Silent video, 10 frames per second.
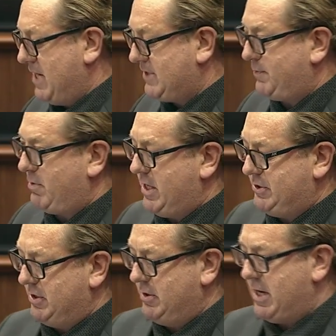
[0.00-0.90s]
an
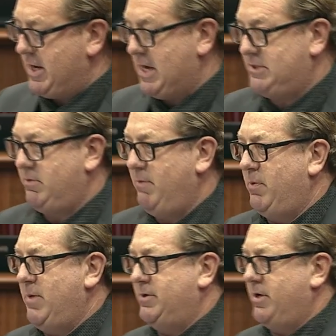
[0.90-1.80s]
aspiration and hard to
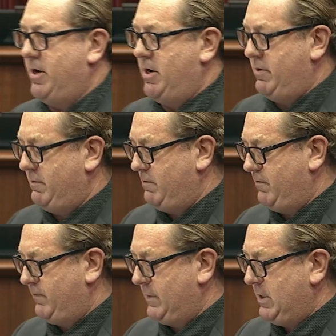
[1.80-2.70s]
implement, I know.
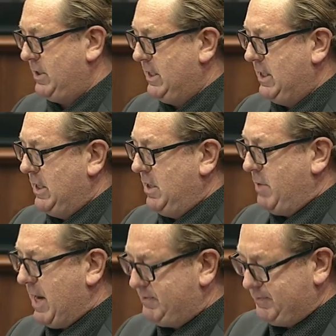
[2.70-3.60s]

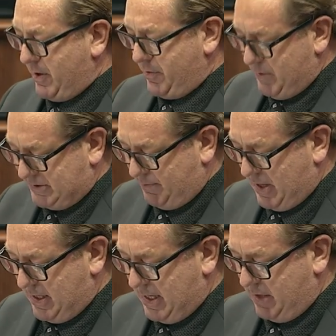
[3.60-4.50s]
Perhaps both Mr
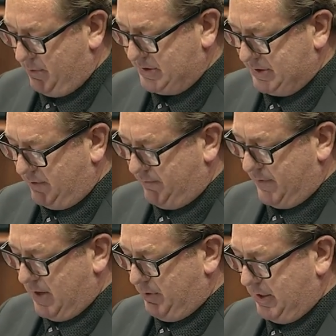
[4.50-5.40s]
Barnett and myself
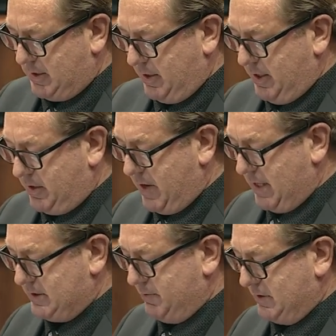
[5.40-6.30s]
are politically
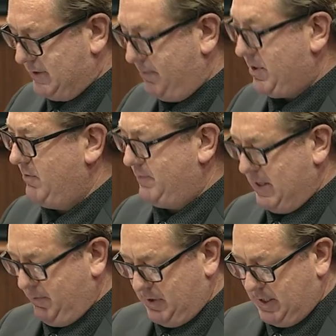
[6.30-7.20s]
incorrect, but sometimes
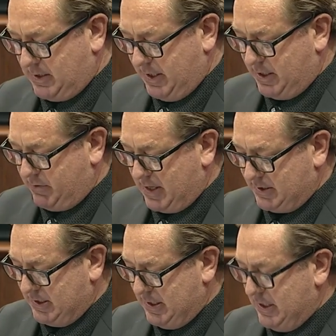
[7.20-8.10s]
being politically
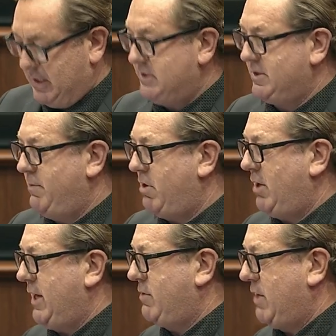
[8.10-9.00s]
incorrect is the
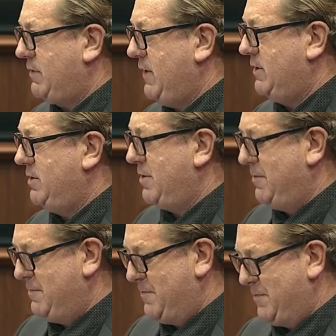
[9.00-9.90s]
morally correct thing to
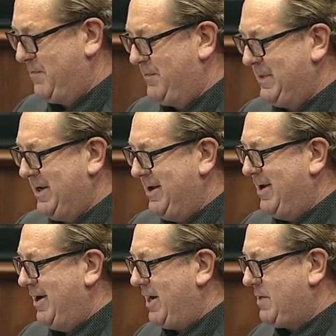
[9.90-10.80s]
do.
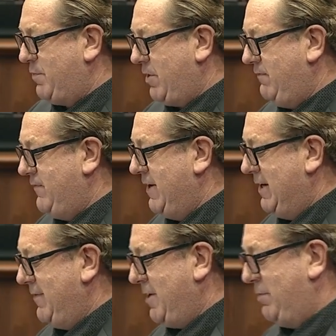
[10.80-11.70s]
I can prove
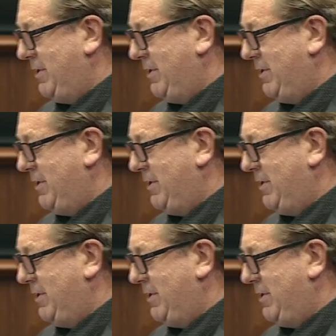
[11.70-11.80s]
that I'm